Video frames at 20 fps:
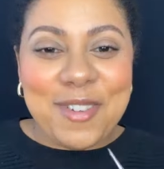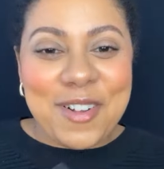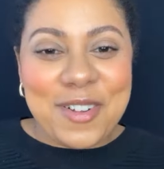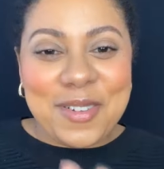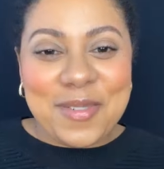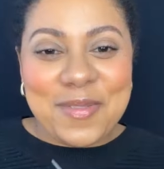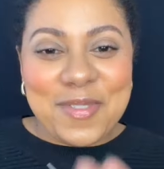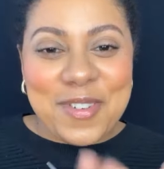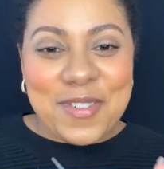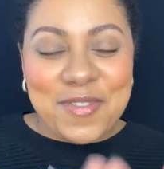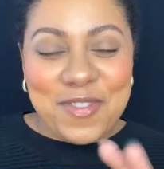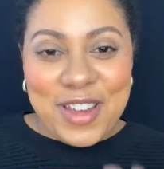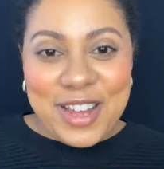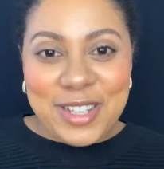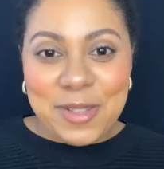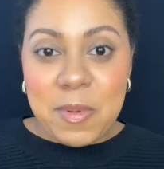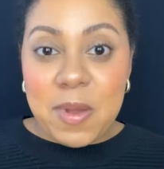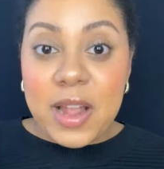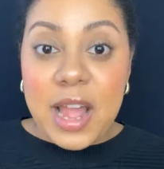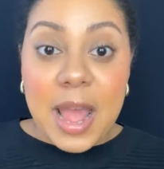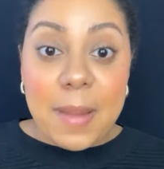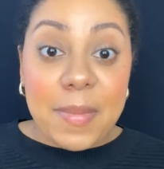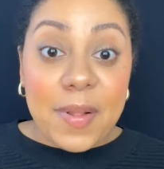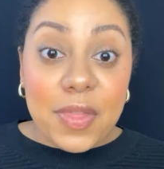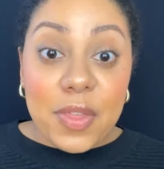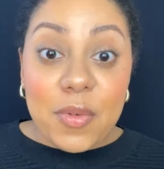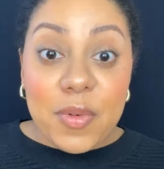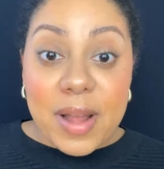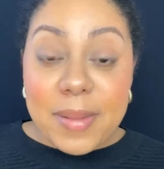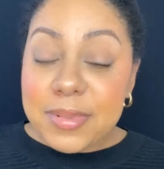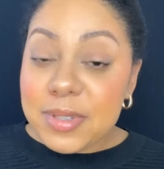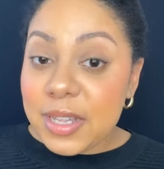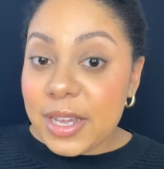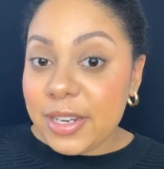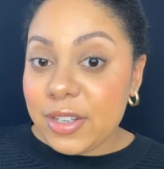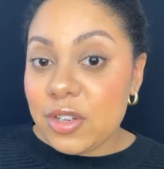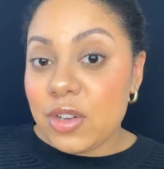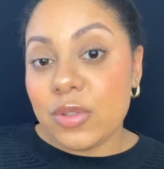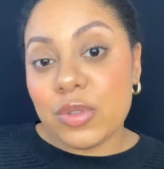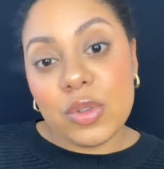Welcome from Facebook. I'm on the
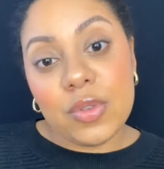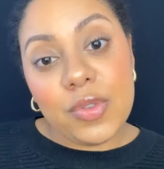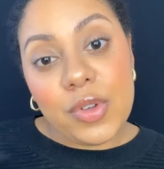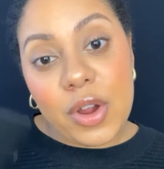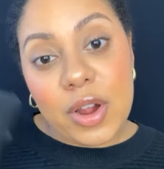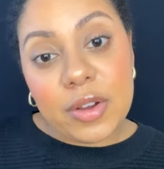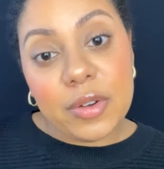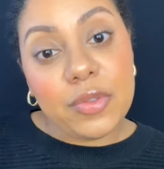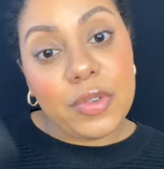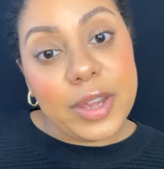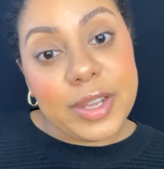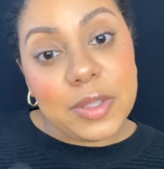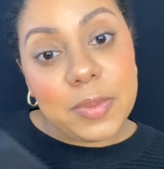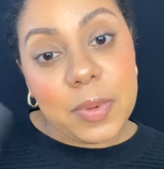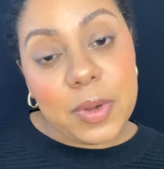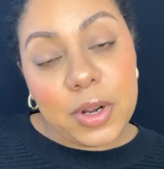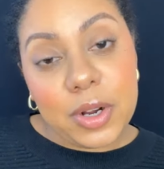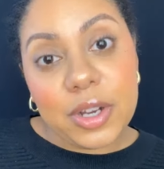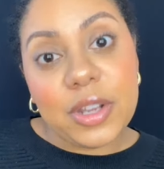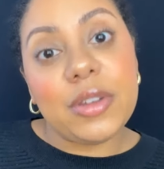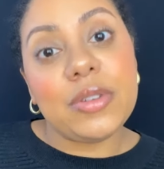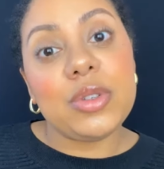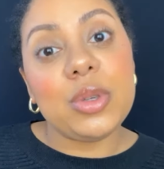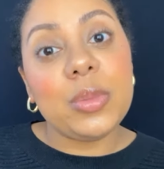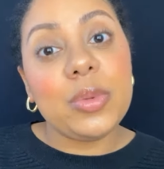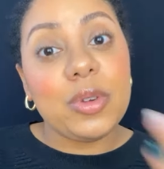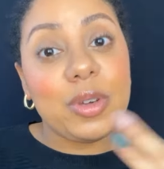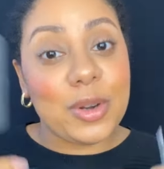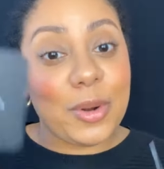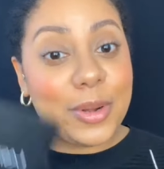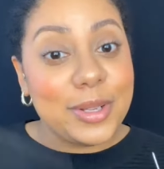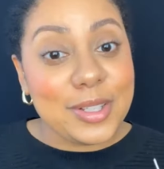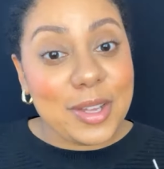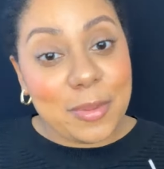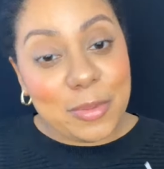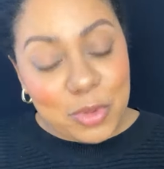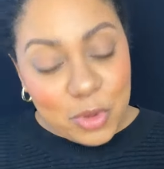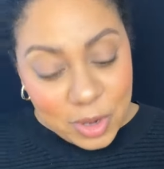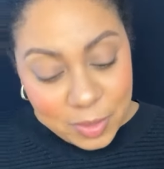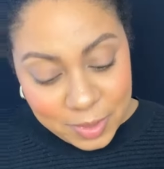website too. So if you're on Facebook or YouTube, you can always
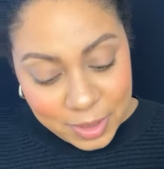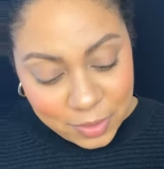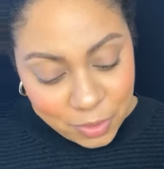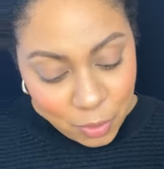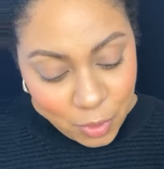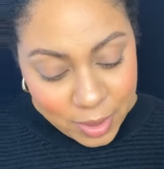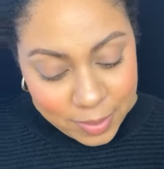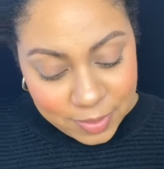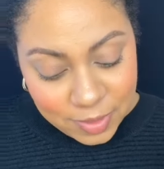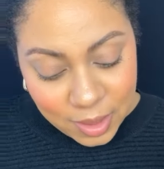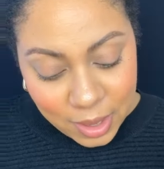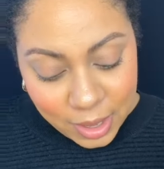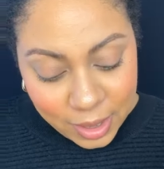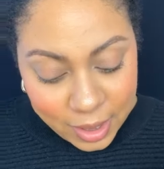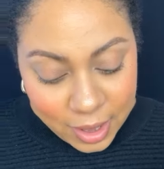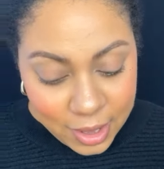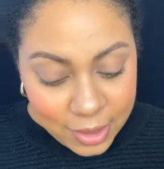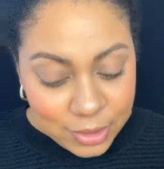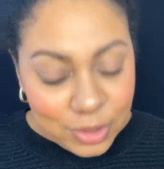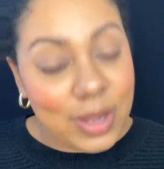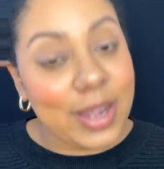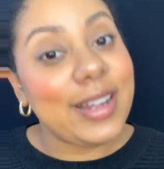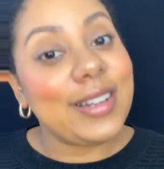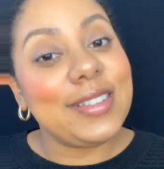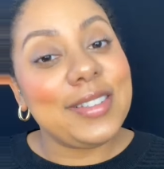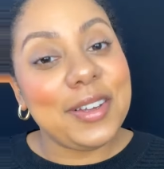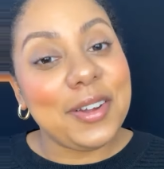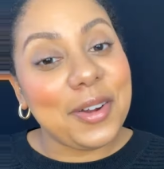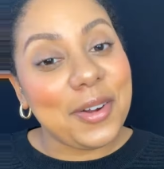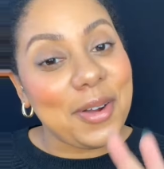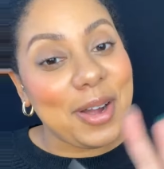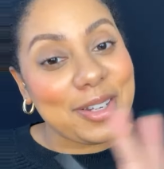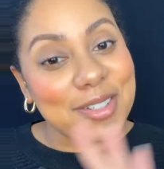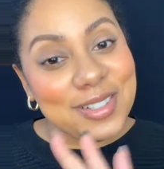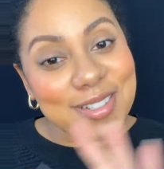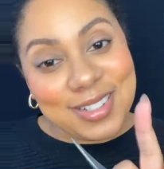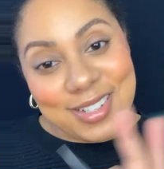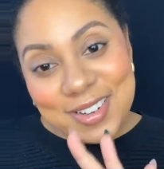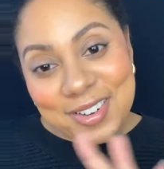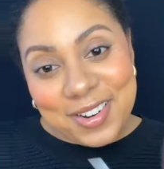come join me on the website so I can see your
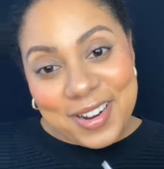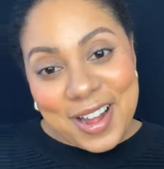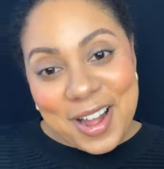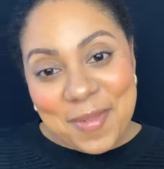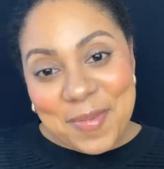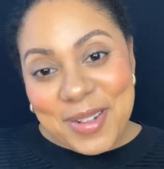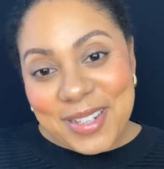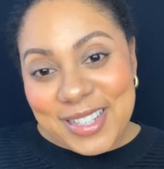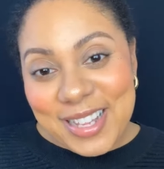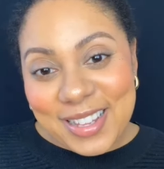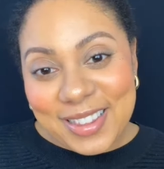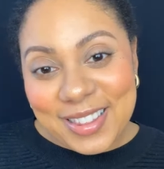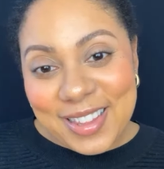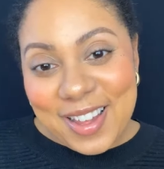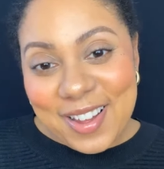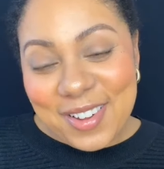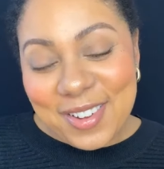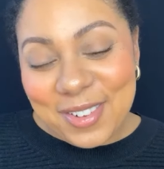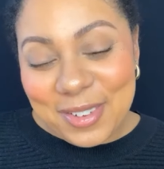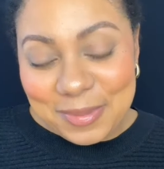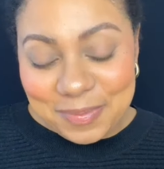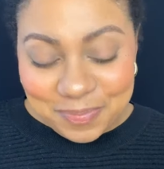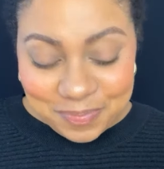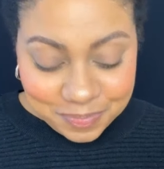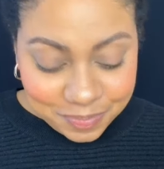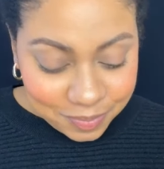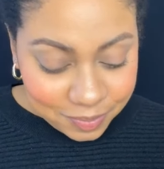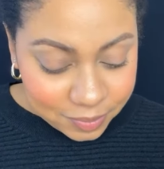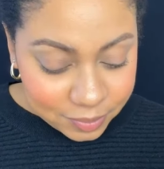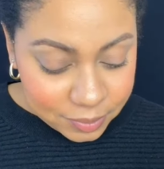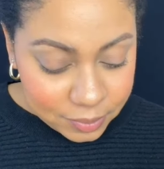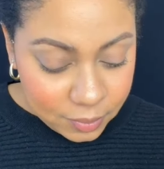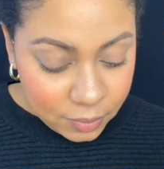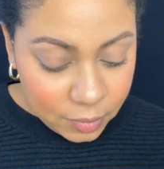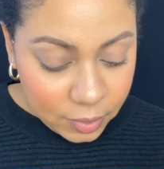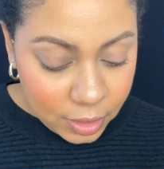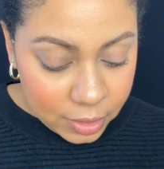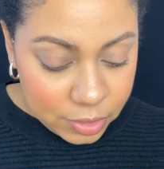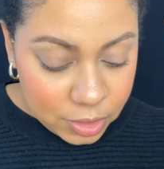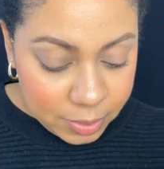questions and your comments. Hello.
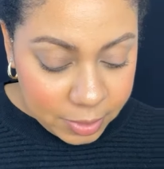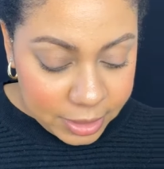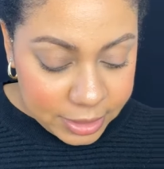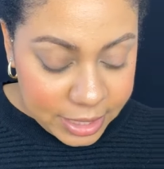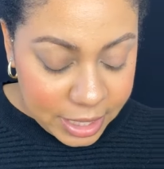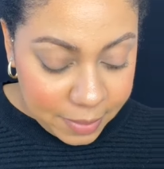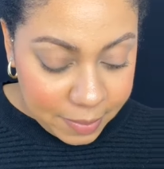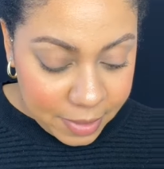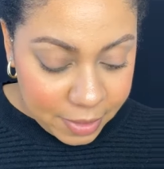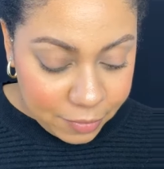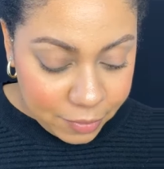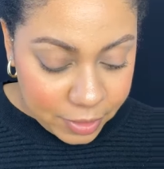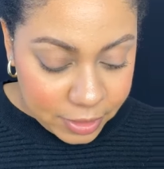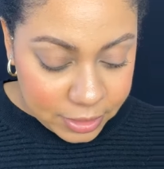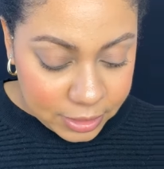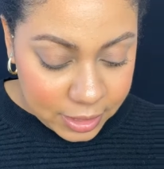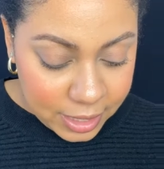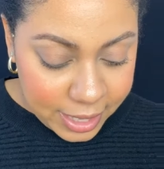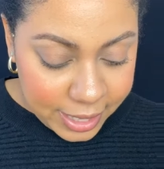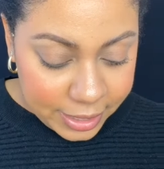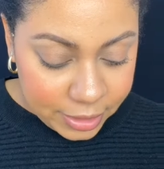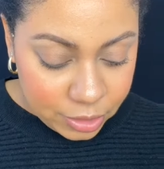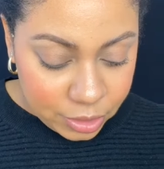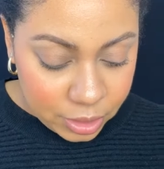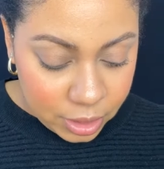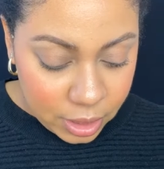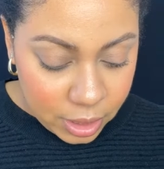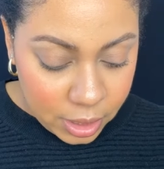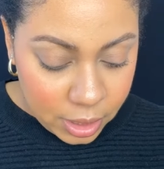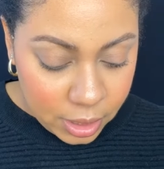So I'm going to take my first lash.